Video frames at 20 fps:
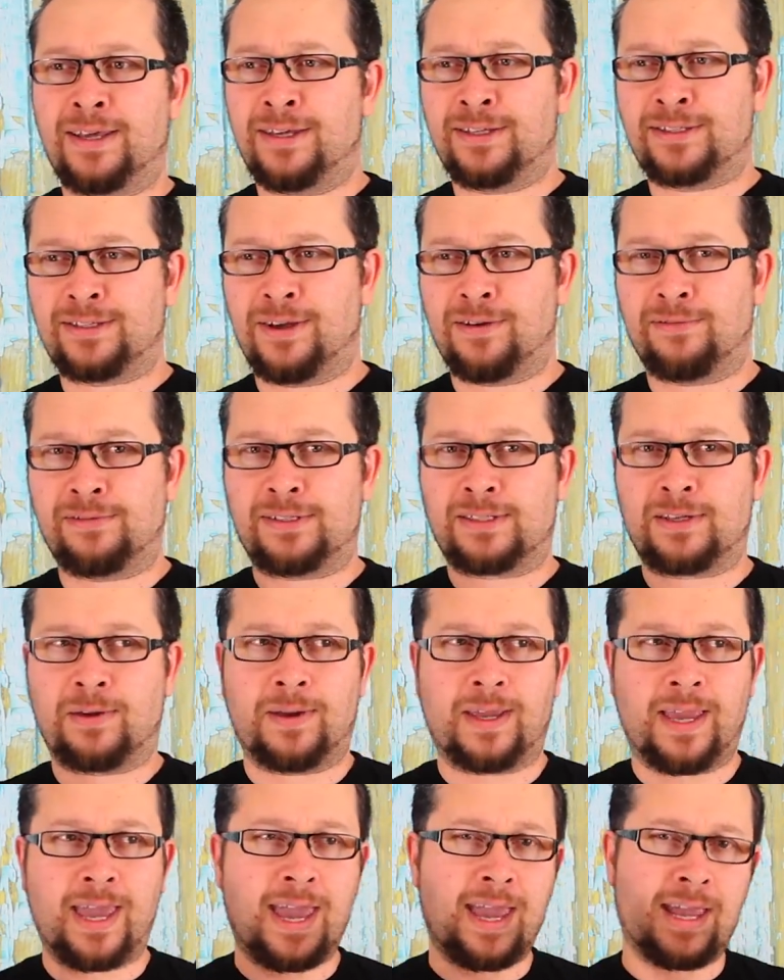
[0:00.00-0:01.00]
service
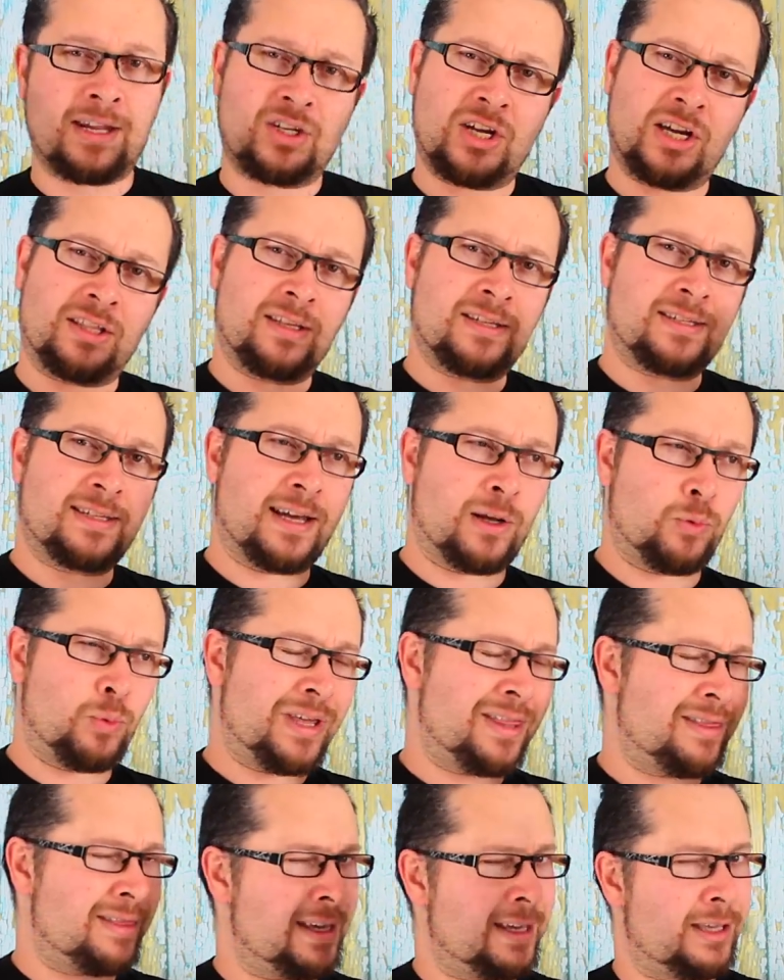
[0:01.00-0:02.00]
going, hey, check this out,
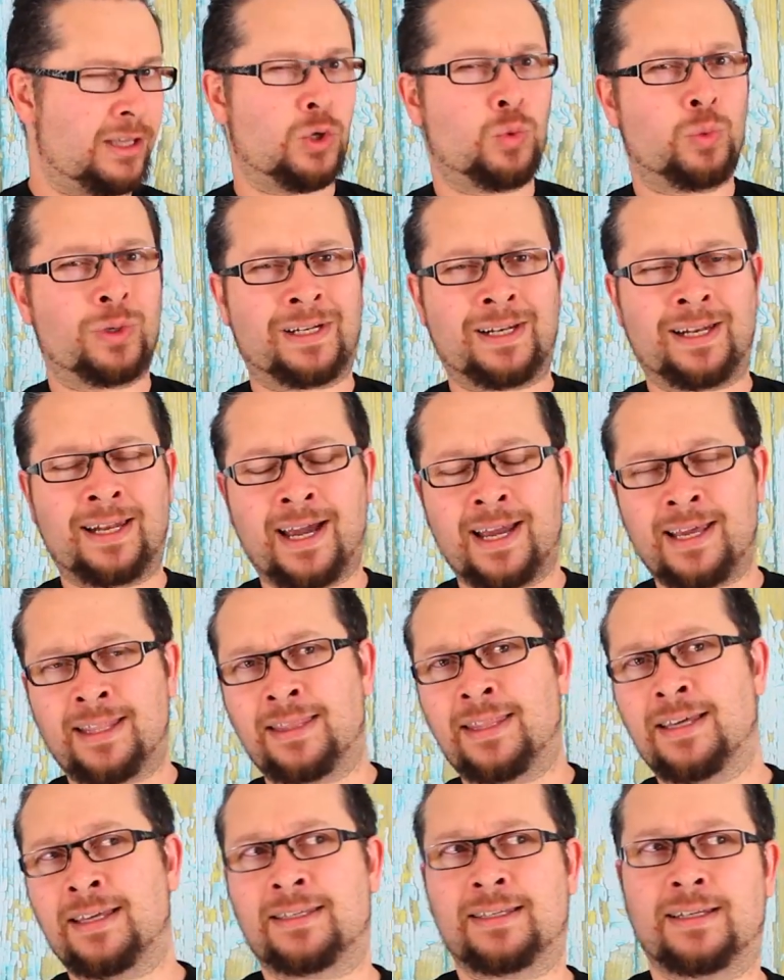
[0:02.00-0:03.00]
we think you would
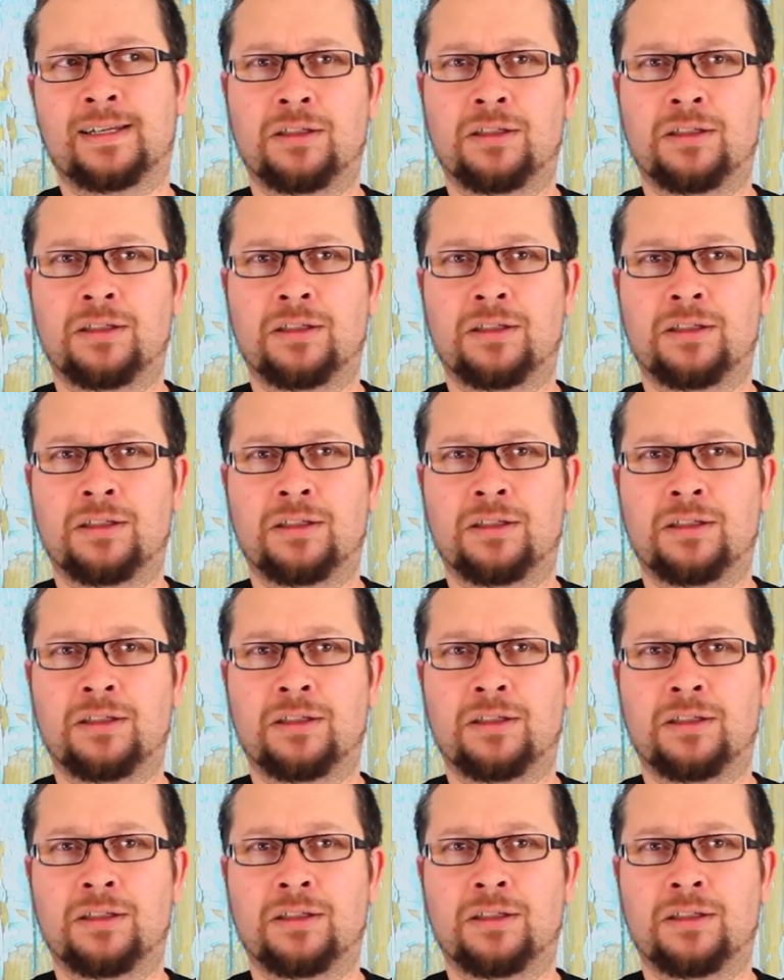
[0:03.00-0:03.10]
like this.